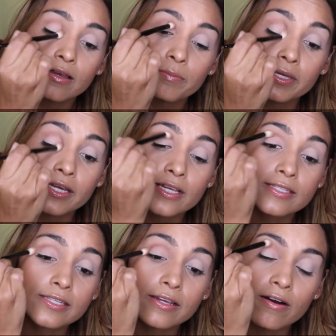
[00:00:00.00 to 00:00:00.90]

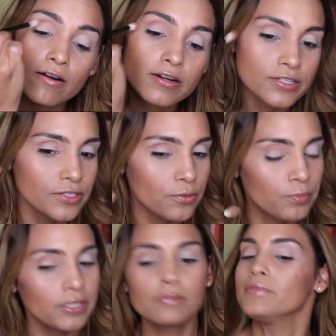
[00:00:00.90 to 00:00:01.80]
because they are so
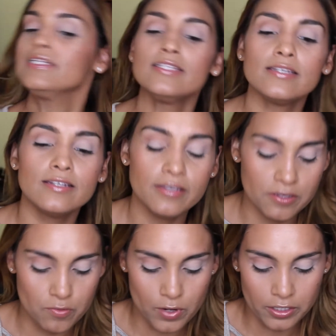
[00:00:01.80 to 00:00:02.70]
pigmented,
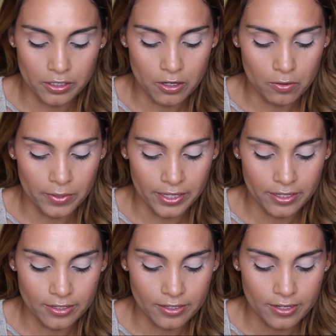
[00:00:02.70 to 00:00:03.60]
you want to go
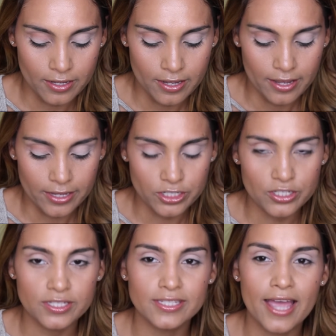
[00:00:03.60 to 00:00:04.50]
in and
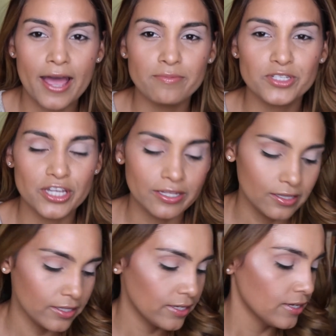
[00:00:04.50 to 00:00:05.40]
just tap
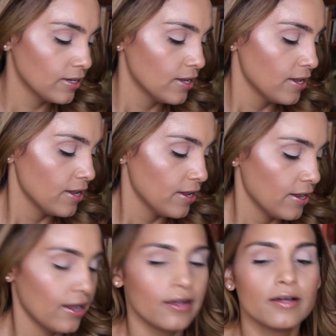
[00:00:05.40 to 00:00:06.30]
gently,
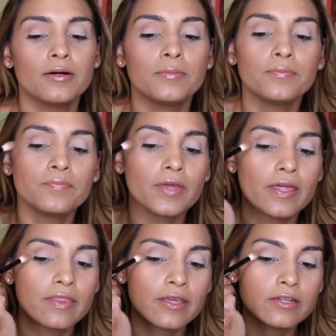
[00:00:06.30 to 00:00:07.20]
and
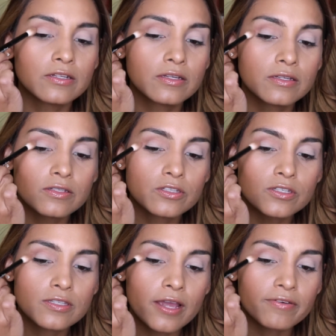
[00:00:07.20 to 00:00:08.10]
then
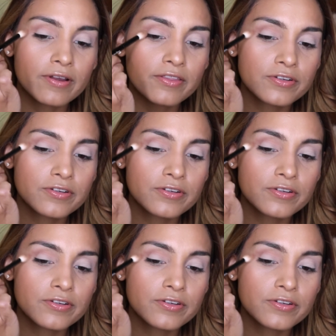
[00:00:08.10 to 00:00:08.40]
just, I rather